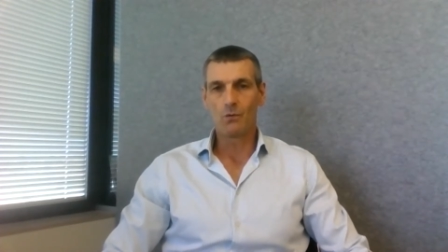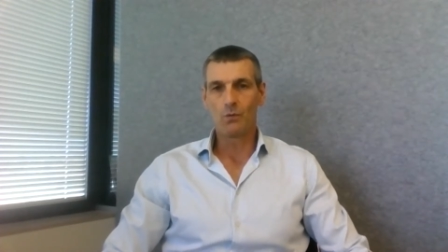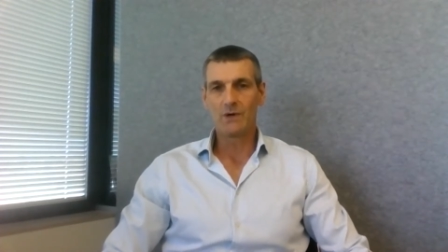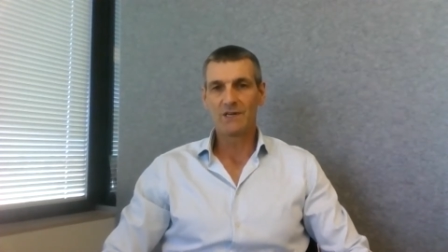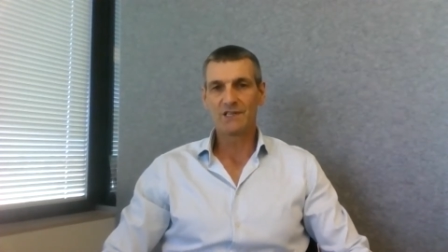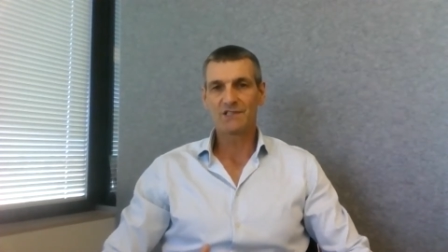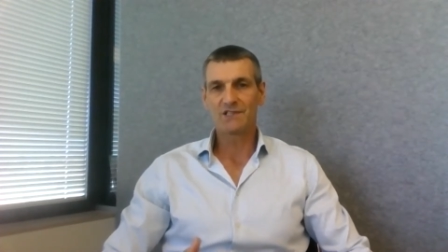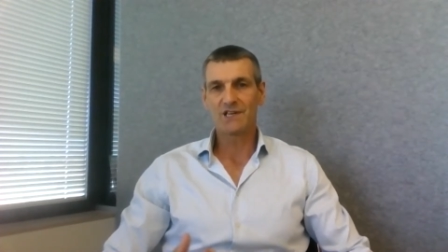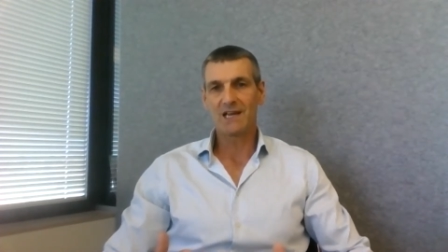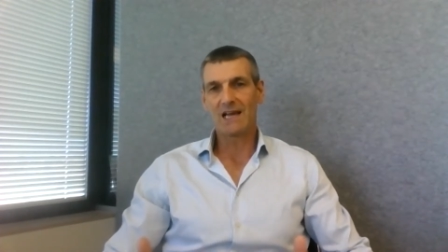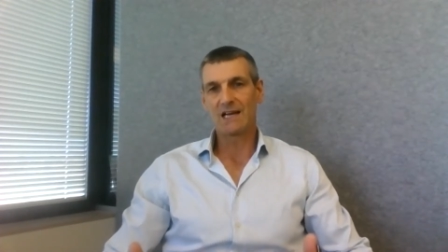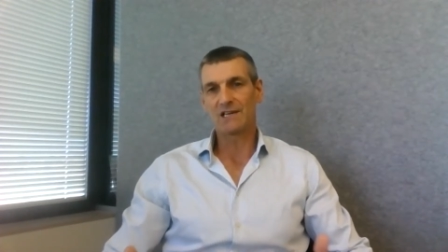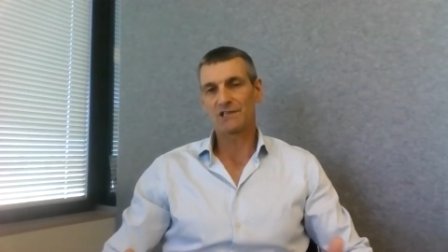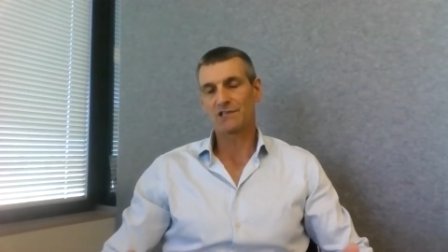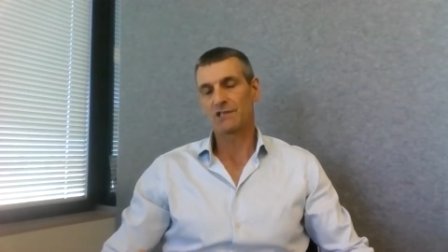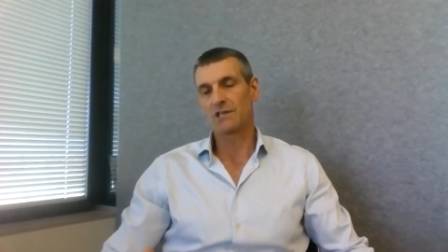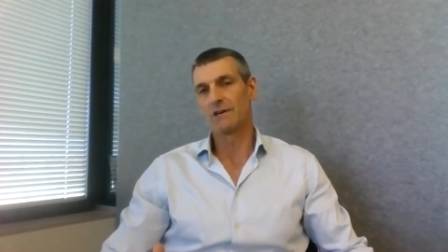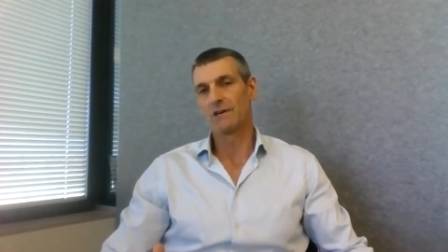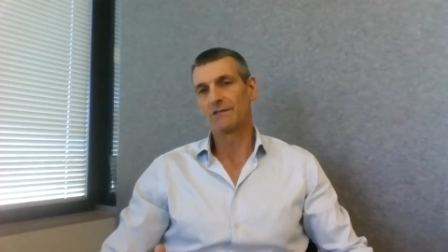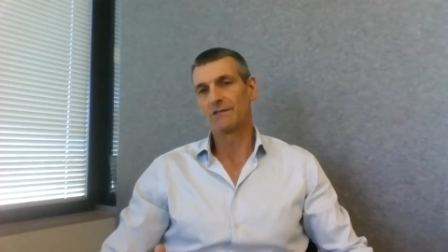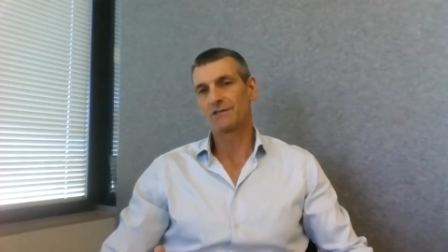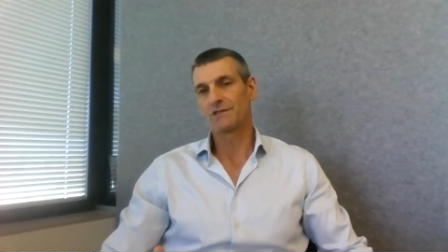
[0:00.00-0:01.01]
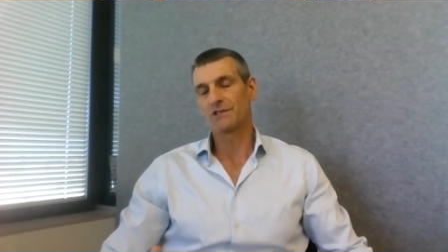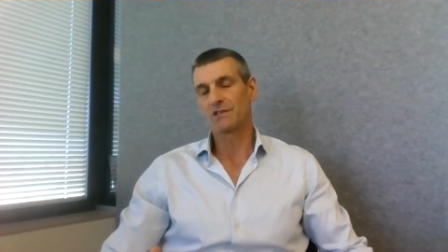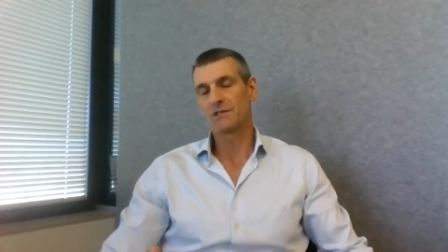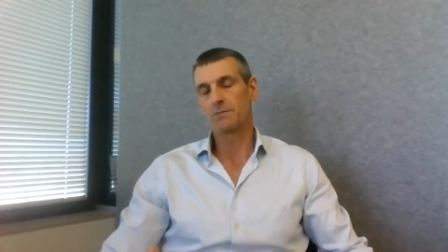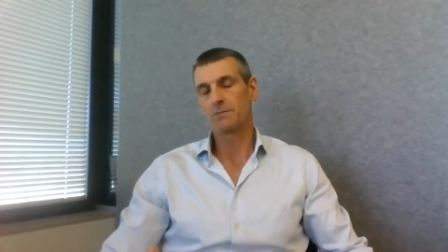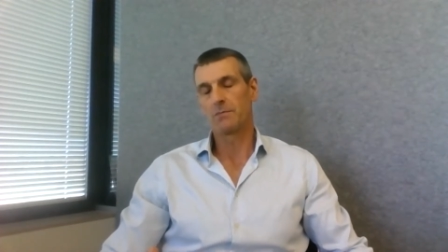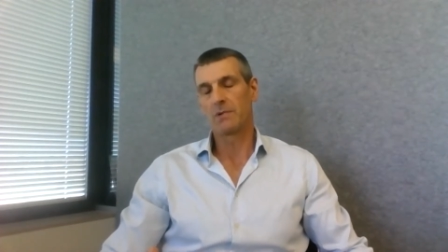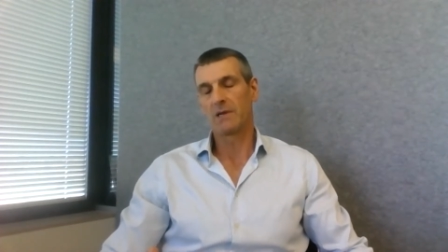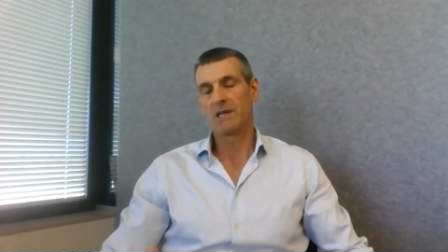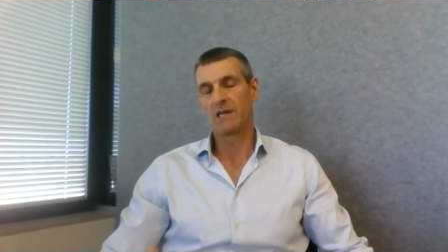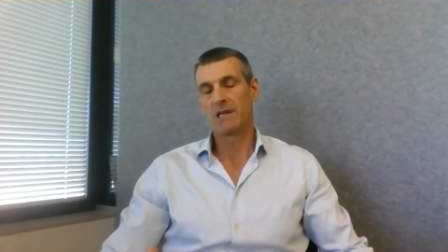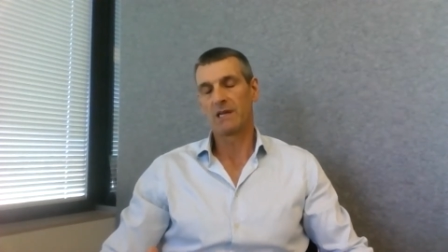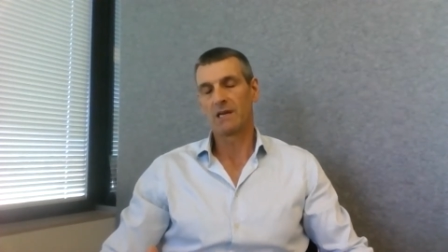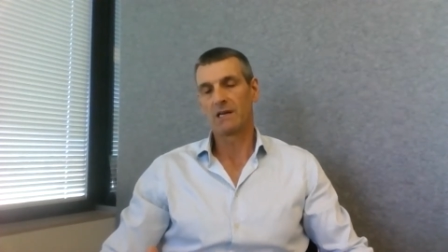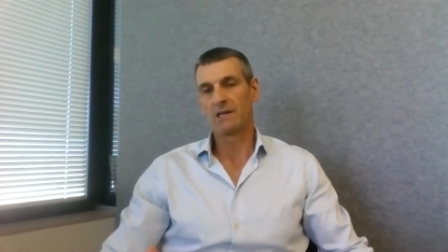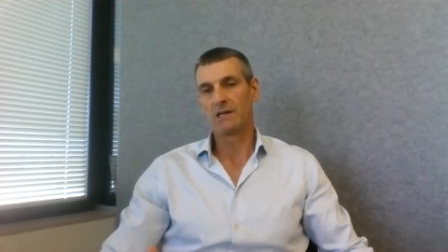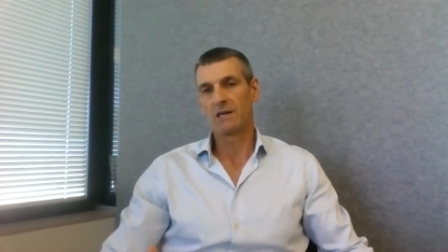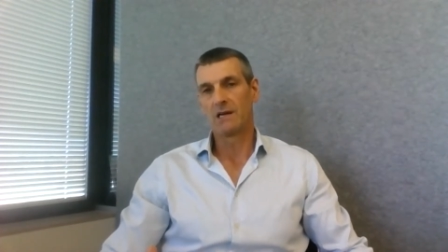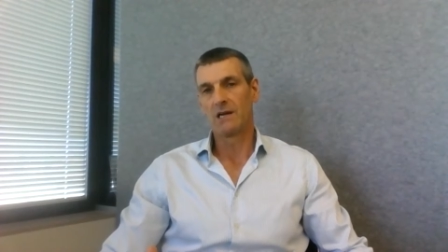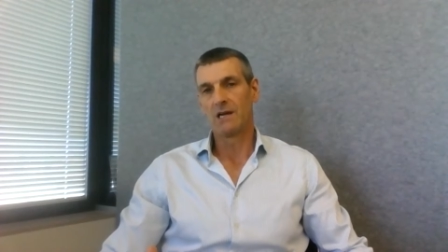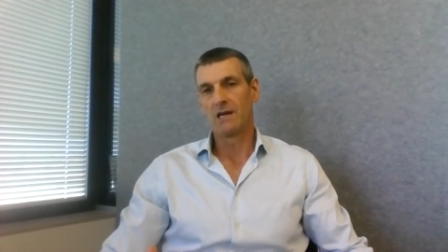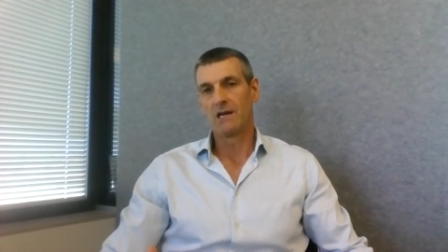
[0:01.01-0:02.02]
We see ourselves as
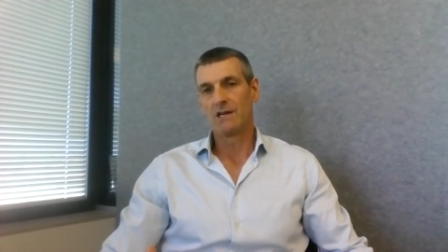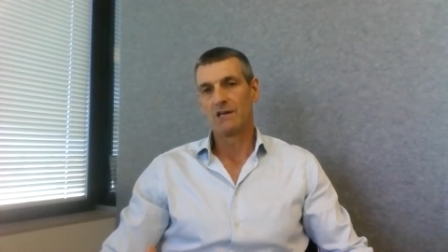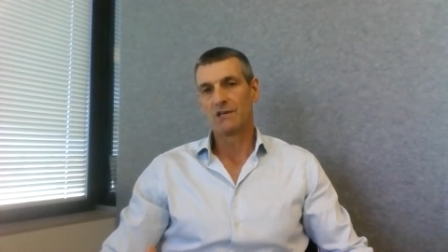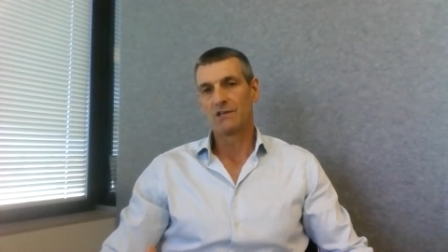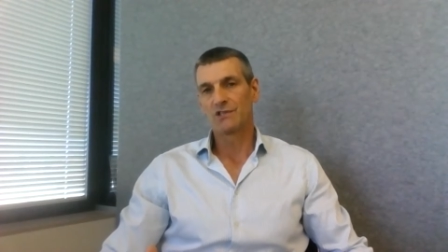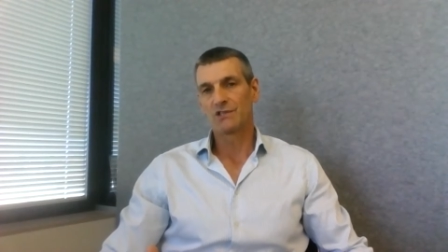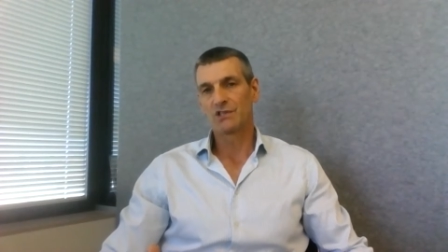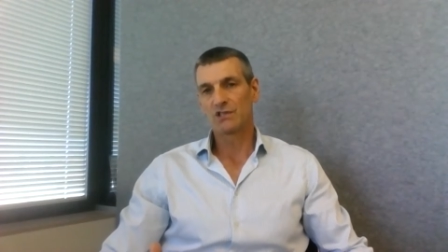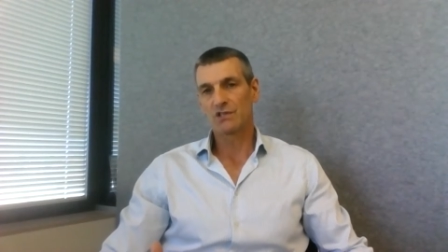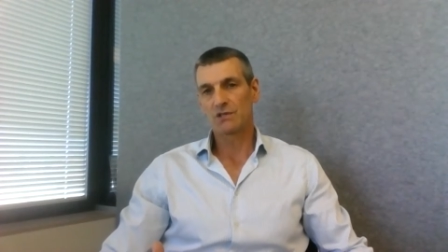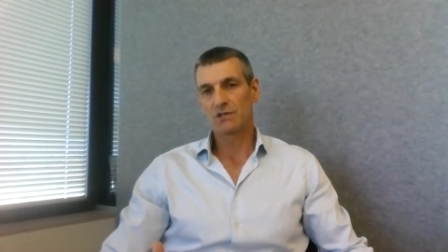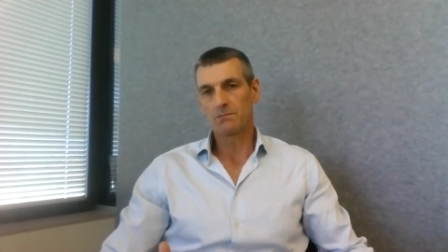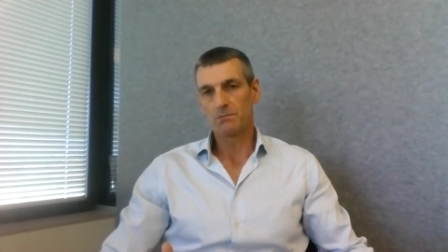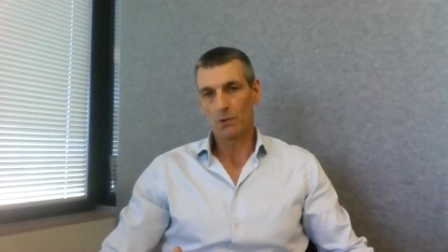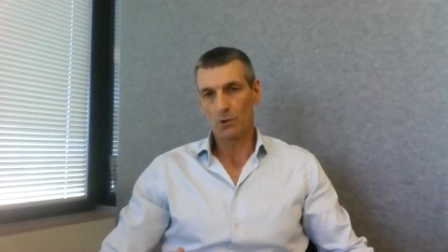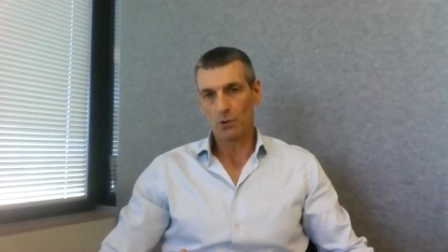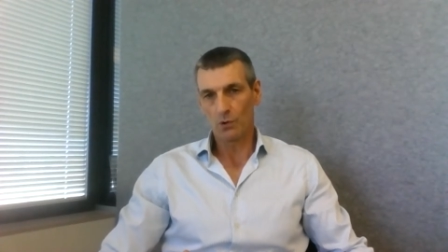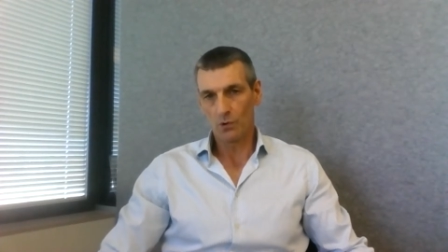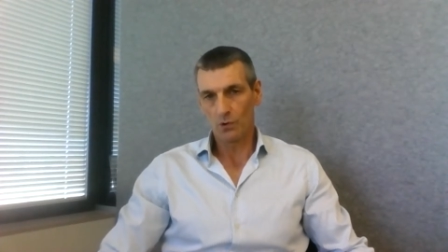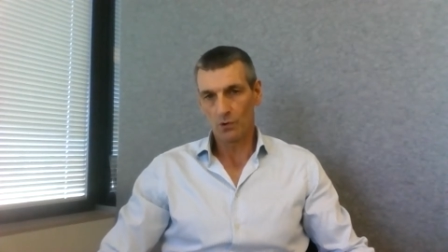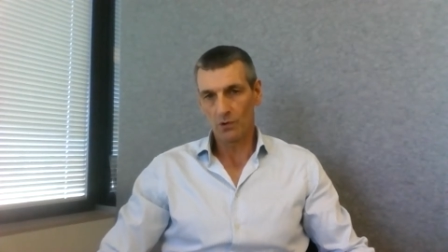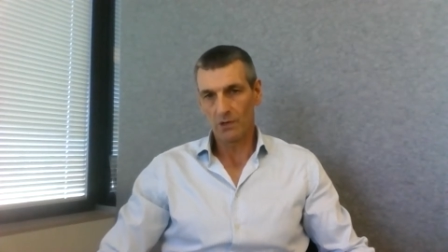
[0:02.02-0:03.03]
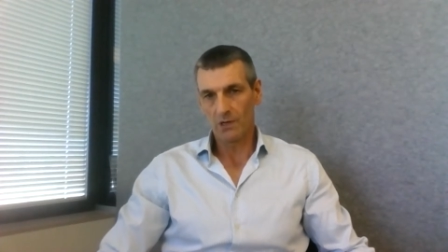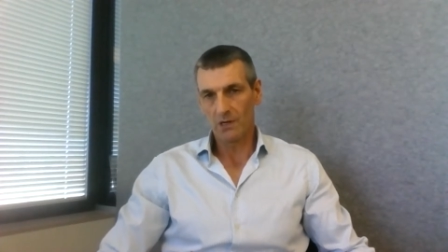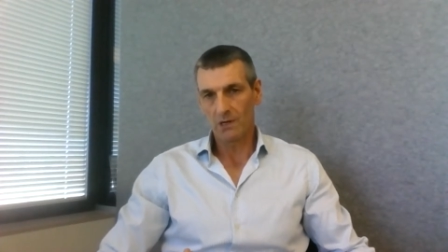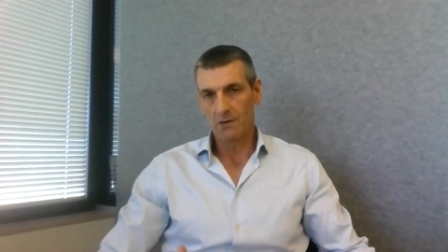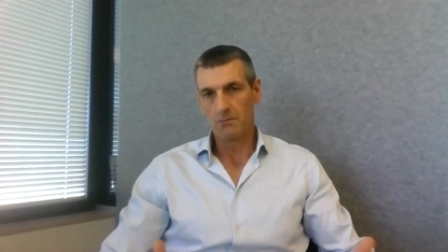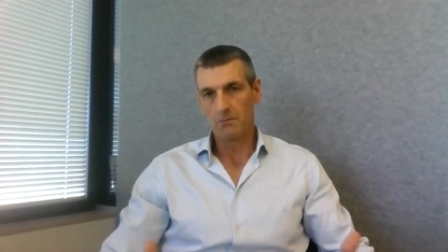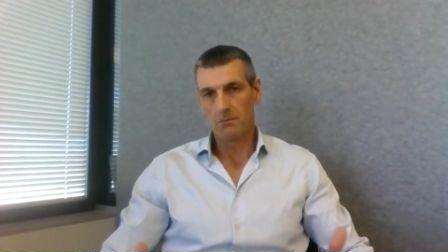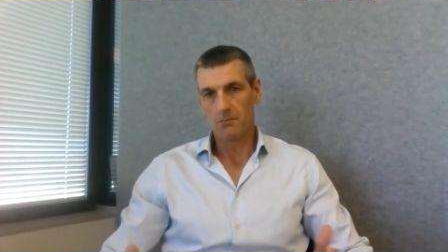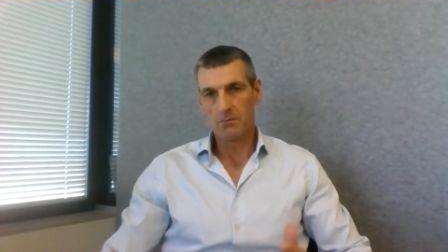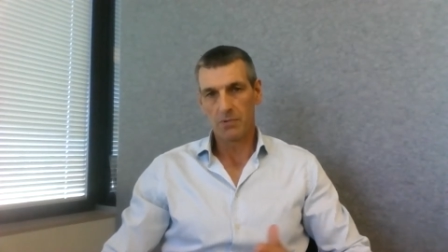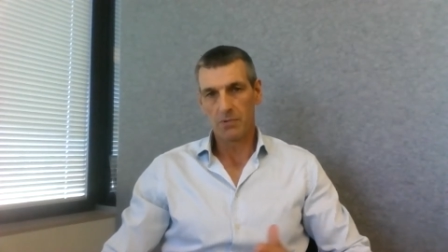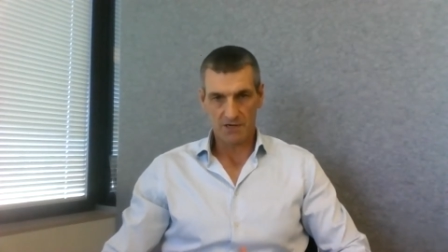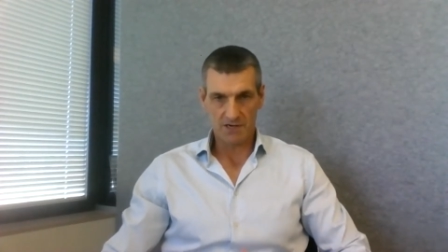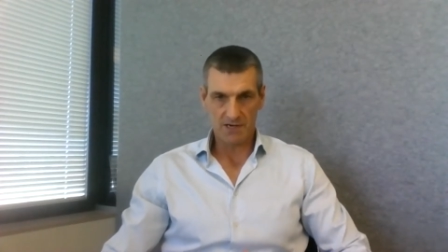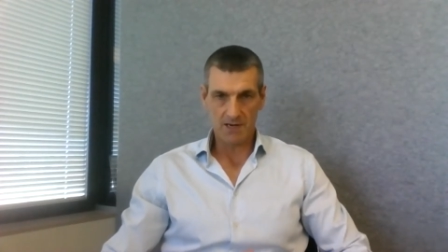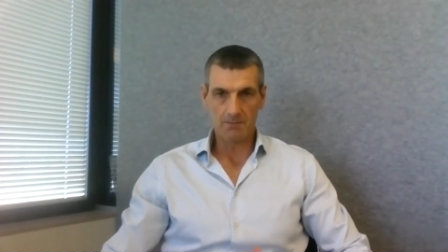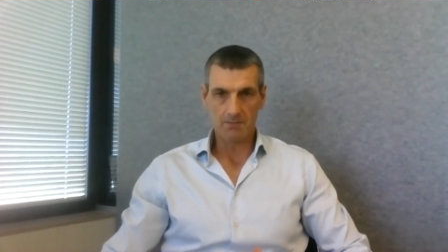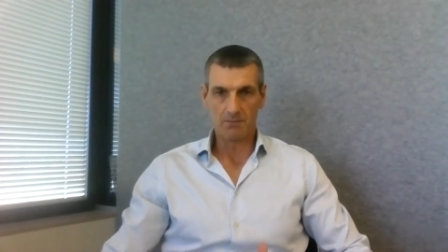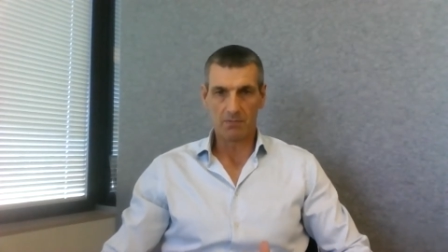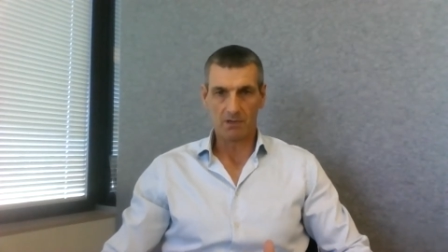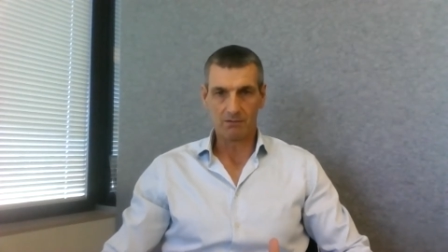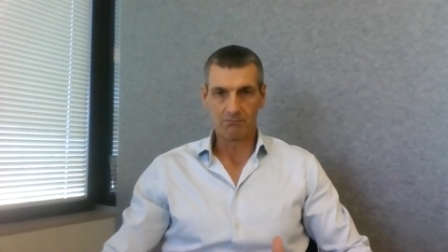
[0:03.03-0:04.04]
being small but
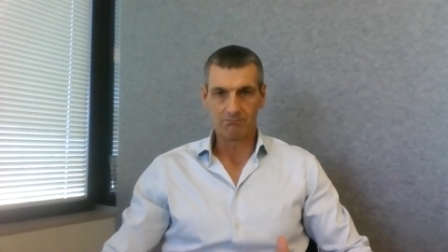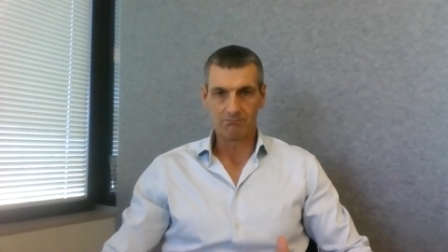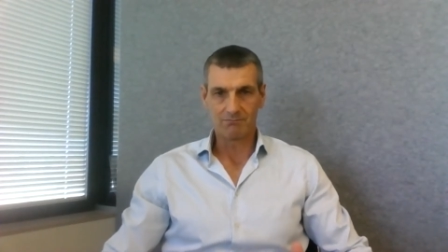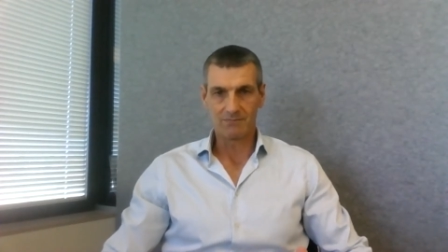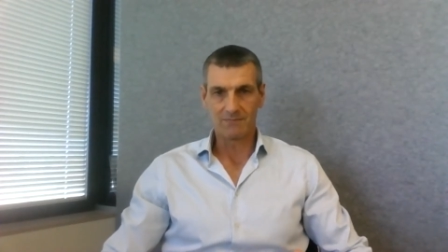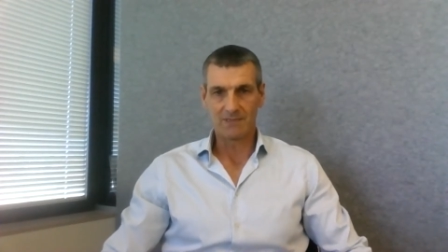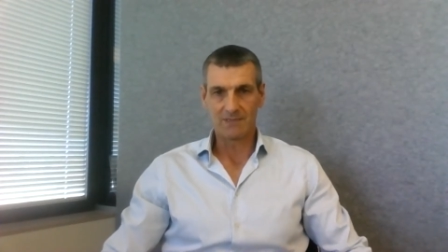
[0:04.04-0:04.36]
nimble,